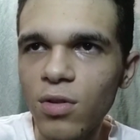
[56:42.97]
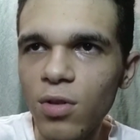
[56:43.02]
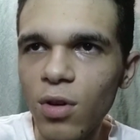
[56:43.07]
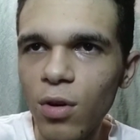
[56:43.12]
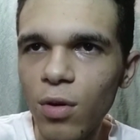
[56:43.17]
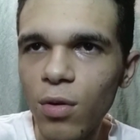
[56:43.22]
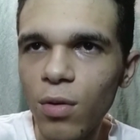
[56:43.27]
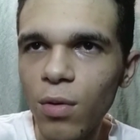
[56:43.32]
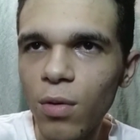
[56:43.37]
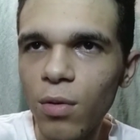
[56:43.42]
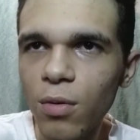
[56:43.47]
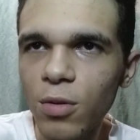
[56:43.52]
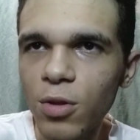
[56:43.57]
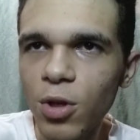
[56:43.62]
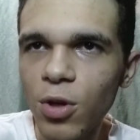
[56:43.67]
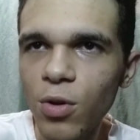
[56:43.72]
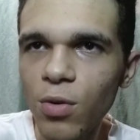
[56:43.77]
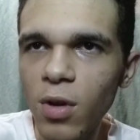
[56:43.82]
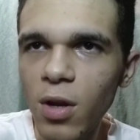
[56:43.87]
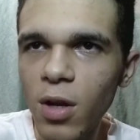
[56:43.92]
So
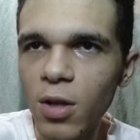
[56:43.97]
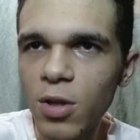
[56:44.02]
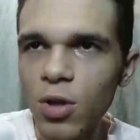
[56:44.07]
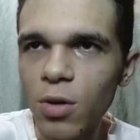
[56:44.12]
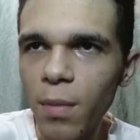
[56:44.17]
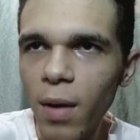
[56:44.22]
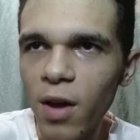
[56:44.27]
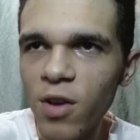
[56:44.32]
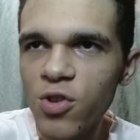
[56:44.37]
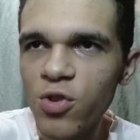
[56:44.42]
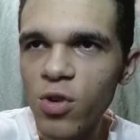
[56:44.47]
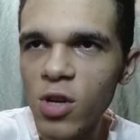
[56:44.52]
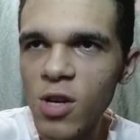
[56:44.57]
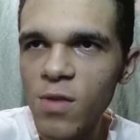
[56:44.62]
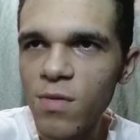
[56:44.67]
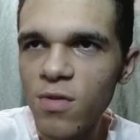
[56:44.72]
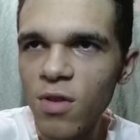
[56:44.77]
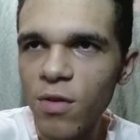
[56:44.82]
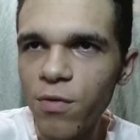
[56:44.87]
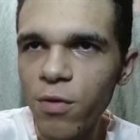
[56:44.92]
tune into my
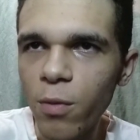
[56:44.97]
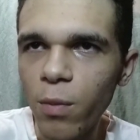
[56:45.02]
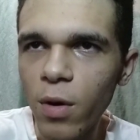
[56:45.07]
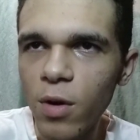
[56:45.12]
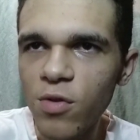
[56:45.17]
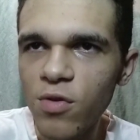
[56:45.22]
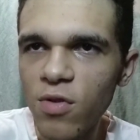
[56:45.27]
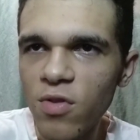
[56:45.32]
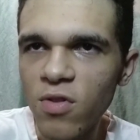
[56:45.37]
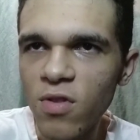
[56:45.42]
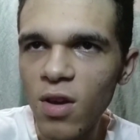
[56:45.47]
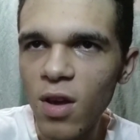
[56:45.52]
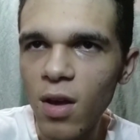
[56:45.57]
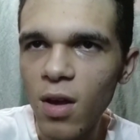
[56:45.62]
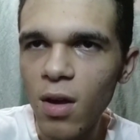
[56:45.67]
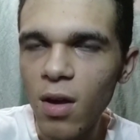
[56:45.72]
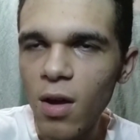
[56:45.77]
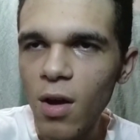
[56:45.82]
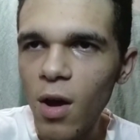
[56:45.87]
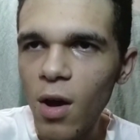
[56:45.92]
streams if you want to
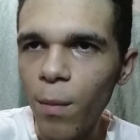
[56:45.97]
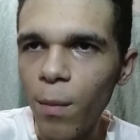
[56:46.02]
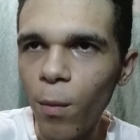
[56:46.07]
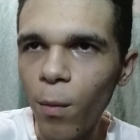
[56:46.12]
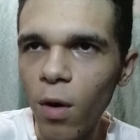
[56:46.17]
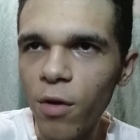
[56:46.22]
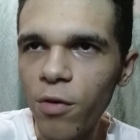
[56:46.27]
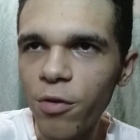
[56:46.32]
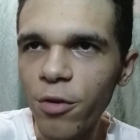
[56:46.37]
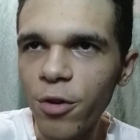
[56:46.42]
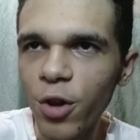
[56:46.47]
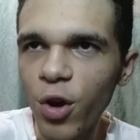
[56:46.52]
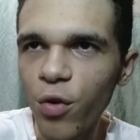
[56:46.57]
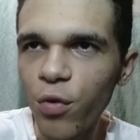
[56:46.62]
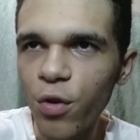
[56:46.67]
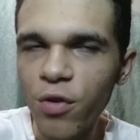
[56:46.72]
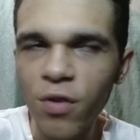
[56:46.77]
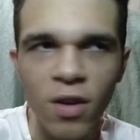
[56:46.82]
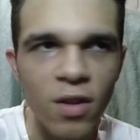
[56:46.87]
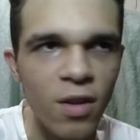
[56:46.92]
see more of Low
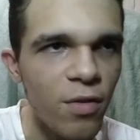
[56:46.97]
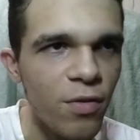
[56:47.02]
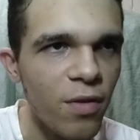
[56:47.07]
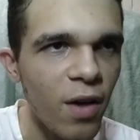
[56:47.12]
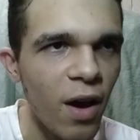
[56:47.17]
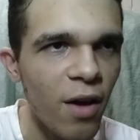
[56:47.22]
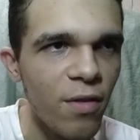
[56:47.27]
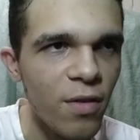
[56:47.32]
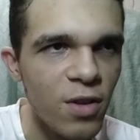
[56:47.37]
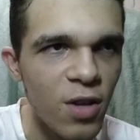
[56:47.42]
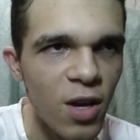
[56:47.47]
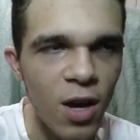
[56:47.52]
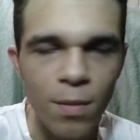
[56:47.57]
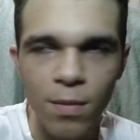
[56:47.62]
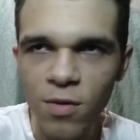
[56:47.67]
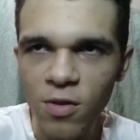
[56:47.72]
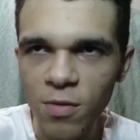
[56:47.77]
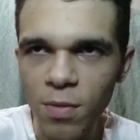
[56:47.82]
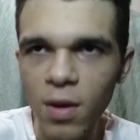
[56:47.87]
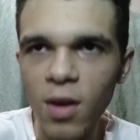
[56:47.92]
for 55
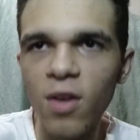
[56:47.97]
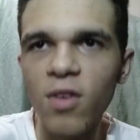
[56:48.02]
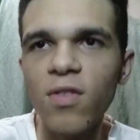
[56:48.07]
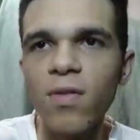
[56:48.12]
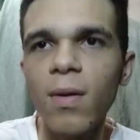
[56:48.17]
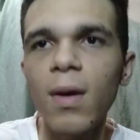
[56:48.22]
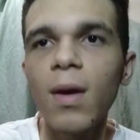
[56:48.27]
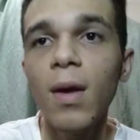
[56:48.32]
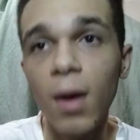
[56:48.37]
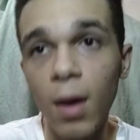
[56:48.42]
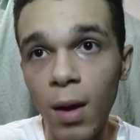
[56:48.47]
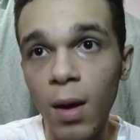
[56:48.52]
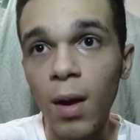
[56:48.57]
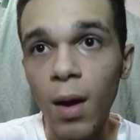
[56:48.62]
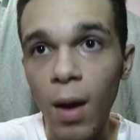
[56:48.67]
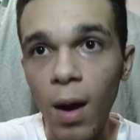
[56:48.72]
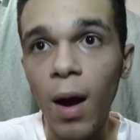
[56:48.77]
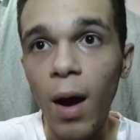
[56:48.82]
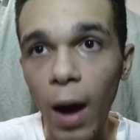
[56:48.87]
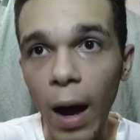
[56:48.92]
attempts because
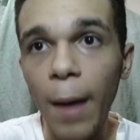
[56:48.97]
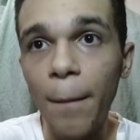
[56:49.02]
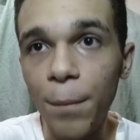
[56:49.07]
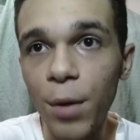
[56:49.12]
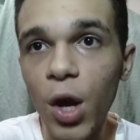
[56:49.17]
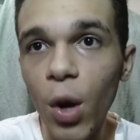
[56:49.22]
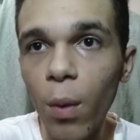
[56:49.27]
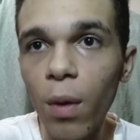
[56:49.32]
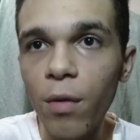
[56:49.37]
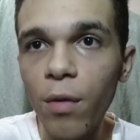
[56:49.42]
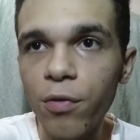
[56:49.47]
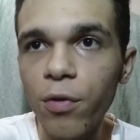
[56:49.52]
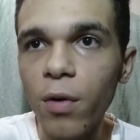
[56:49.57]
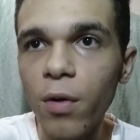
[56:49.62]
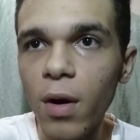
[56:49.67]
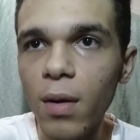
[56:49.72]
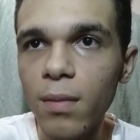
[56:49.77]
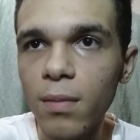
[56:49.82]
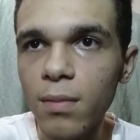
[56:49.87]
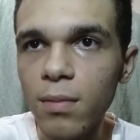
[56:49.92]
I'm going
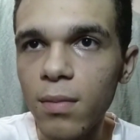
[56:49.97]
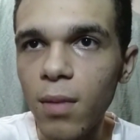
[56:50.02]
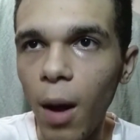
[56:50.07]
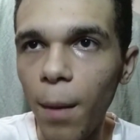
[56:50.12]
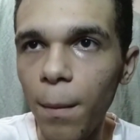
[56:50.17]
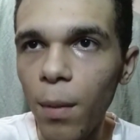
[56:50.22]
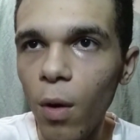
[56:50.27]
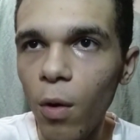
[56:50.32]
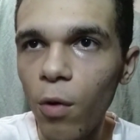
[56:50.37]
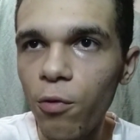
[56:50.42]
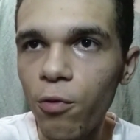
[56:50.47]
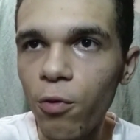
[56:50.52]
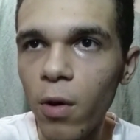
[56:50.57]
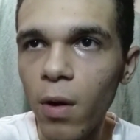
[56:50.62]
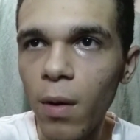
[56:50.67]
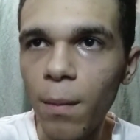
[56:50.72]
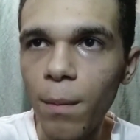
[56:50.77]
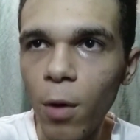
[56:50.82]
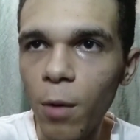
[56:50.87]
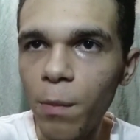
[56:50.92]
for it. I'm going
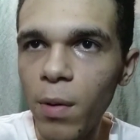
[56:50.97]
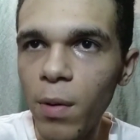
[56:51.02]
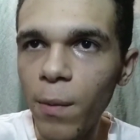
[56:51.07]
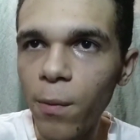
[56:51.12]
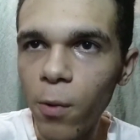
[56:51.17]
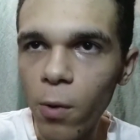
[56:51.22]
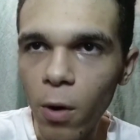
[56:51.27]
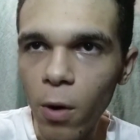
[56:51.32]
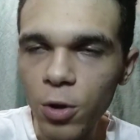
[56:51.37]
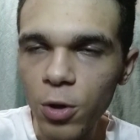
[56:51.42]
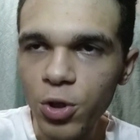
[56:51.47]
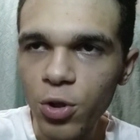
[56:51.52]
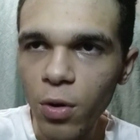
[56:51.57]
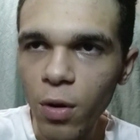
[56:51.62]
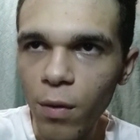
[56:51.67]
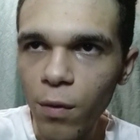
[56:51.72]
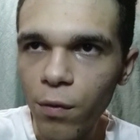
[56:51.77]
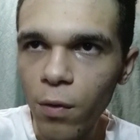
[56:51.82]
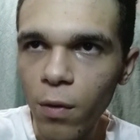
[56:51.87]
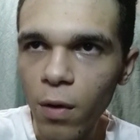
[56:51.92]
for it. More people are also
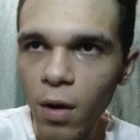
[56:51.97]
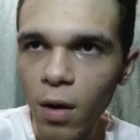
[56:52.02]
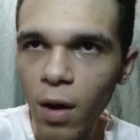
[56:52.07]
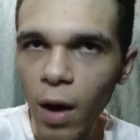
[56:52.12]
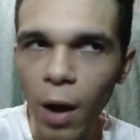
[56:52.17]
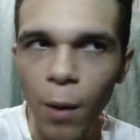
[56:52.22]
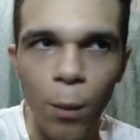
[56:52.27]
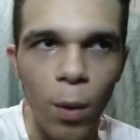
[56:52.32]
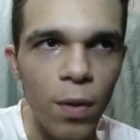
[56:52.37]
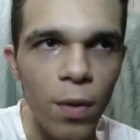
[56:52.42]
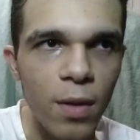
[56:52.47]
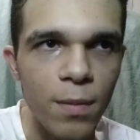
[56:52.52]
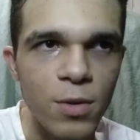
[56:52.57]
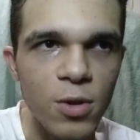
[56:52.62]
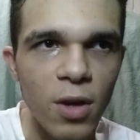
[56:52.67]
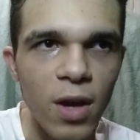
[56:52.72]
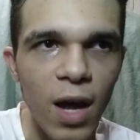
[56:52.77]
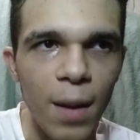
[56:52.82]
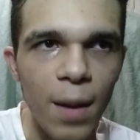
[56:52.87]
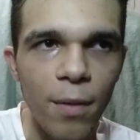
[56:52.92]
going for it. I want them
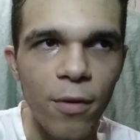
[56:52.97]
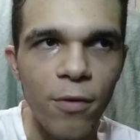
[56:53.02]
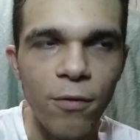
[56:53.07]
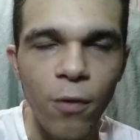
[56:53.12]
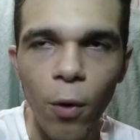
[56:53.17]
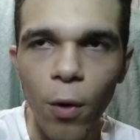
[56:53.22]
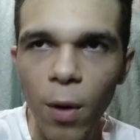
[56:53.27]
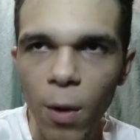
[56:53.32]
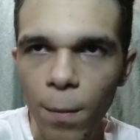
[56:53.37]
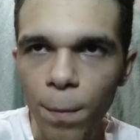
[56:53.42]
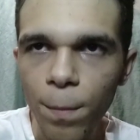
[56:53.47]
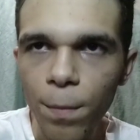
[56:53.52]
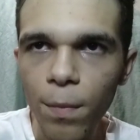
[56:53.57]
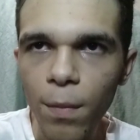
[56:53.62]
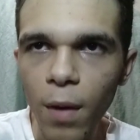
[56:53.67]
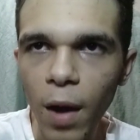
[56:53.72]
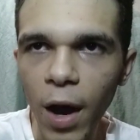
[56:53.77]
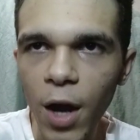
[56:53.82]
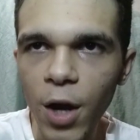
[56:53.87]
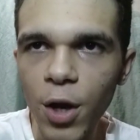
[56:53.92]
to get it before
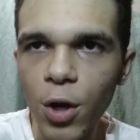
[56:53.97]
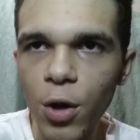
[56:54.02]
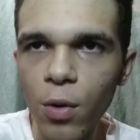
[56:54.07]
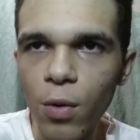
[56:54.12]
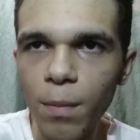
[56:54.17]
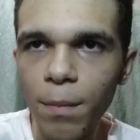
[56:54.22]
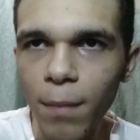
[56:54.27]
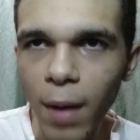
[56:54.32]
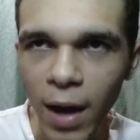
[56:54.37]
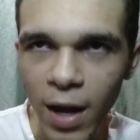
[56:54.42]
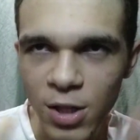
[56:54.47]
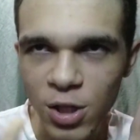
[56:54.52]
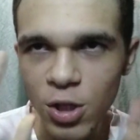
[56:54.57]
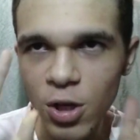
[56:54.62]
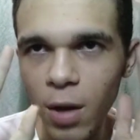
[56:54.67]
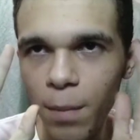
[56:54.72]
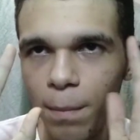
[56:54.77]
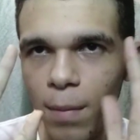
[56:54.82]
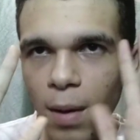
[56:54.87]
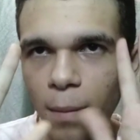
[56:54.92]
I do. My hands are
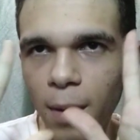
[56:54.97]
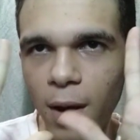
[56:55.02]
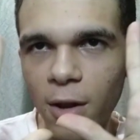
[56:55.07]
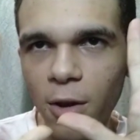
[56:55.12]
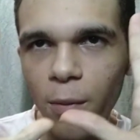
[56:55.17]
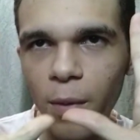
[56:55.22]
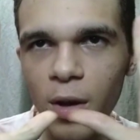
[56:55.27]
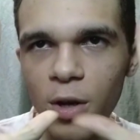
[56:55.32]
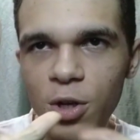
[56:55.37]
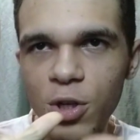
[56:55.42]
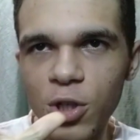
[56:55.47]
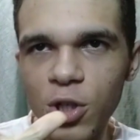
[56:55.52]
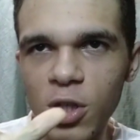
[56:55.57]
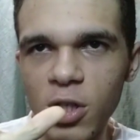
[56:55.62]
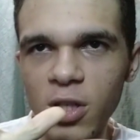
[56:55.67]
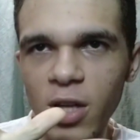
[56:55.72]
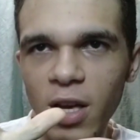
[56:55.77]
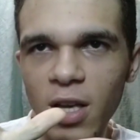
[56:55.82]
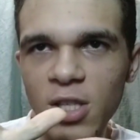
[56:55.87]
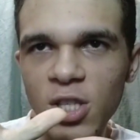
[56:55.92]
not big, by the way. You're
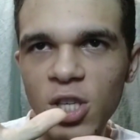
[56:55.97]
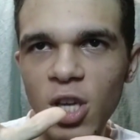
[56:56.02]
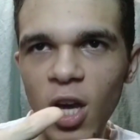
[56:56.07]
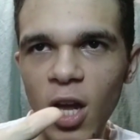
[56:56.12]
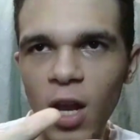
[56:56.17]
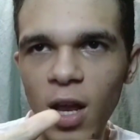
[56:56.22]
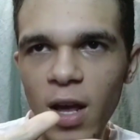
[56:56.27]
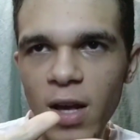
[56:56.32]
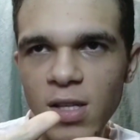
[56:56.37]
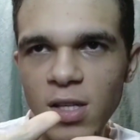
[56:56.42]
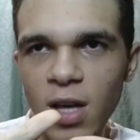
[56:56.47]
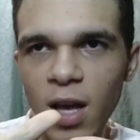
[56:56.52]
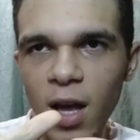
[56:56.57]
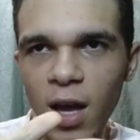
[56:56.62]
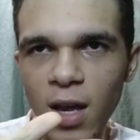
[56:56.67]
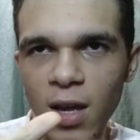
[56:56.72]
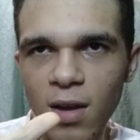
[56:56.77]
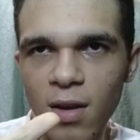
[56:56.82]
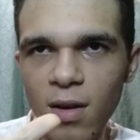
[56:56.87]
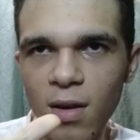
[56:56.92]
just like skinny as
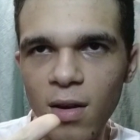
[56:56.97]
heck.